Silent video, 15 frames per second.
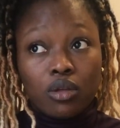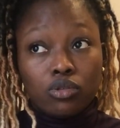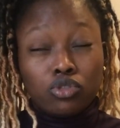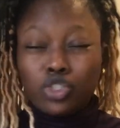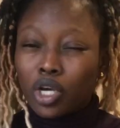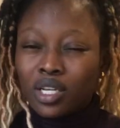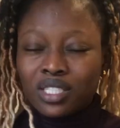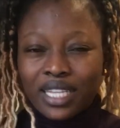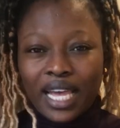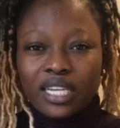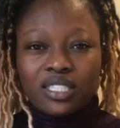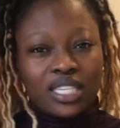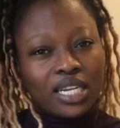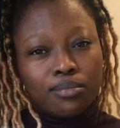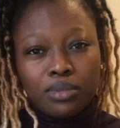just like
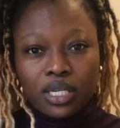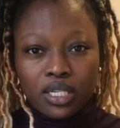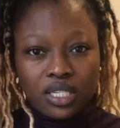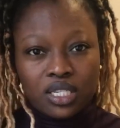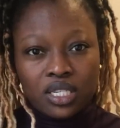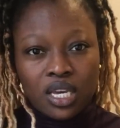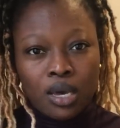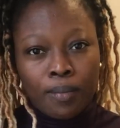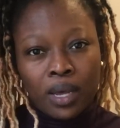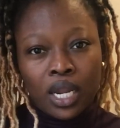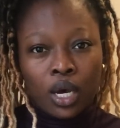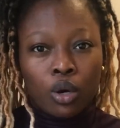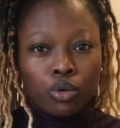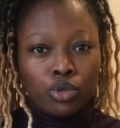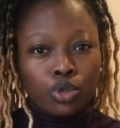send me a DM and
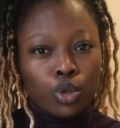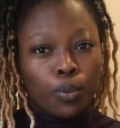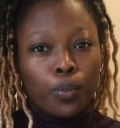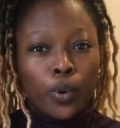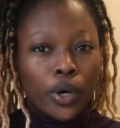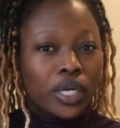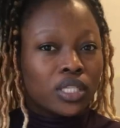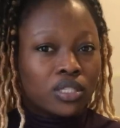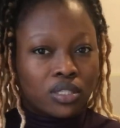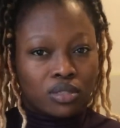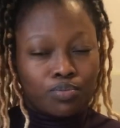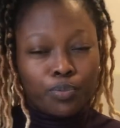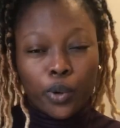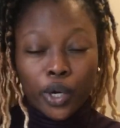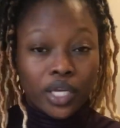I'll, you know, point
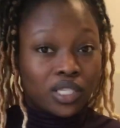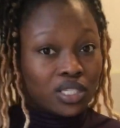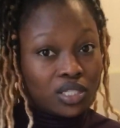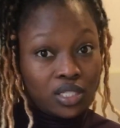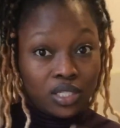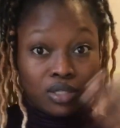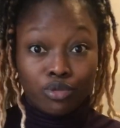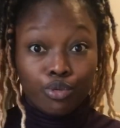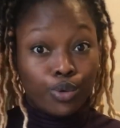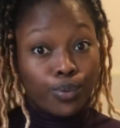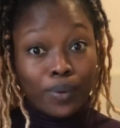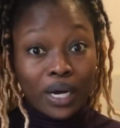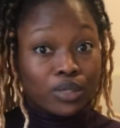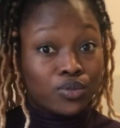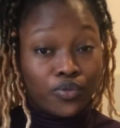the group
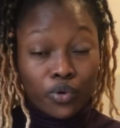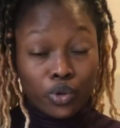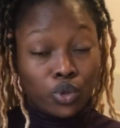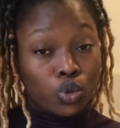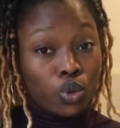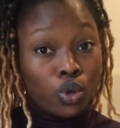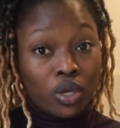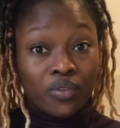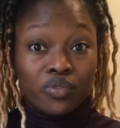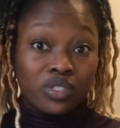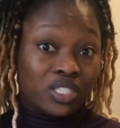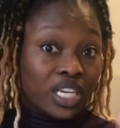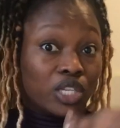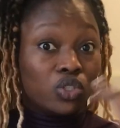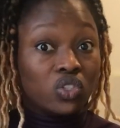out for you, or even
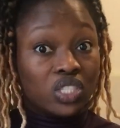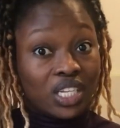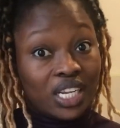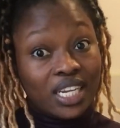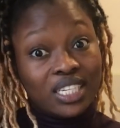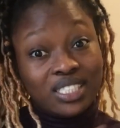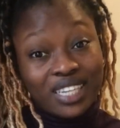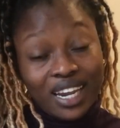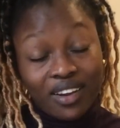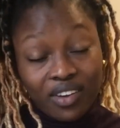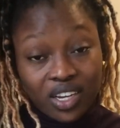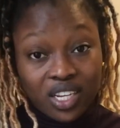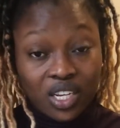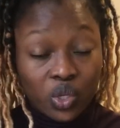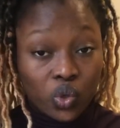send you the link
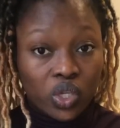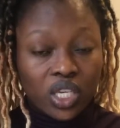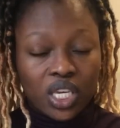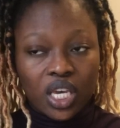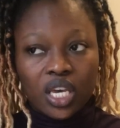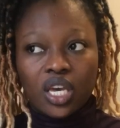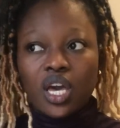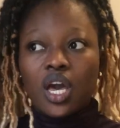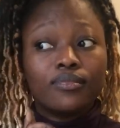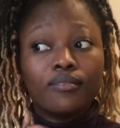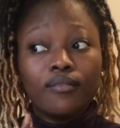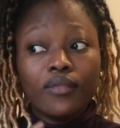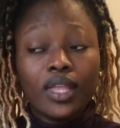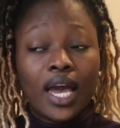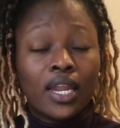directly. Okay,
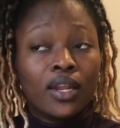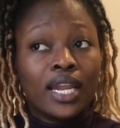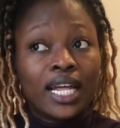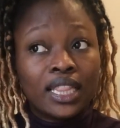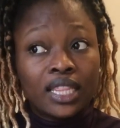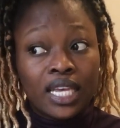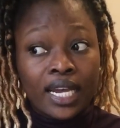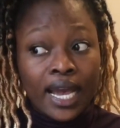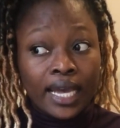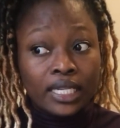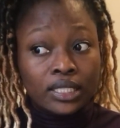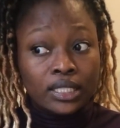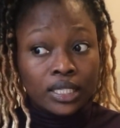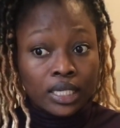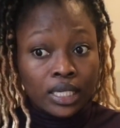another thing I
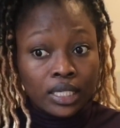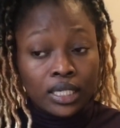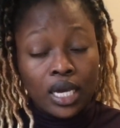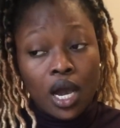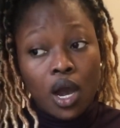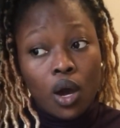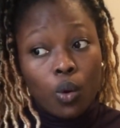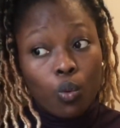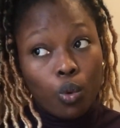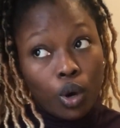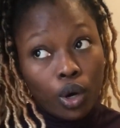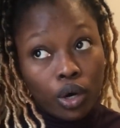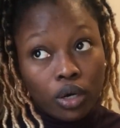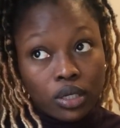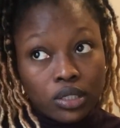did
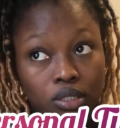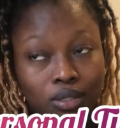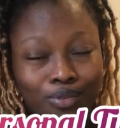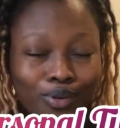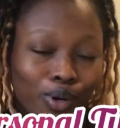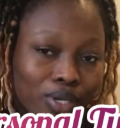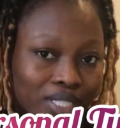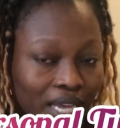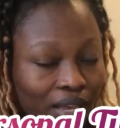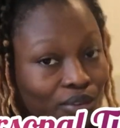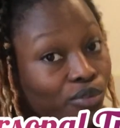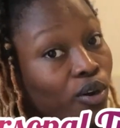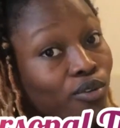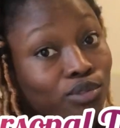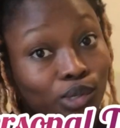was, of course, I
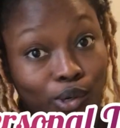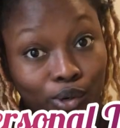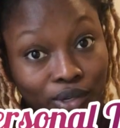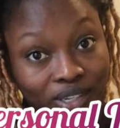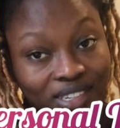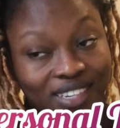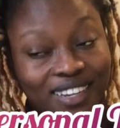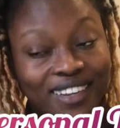involved God.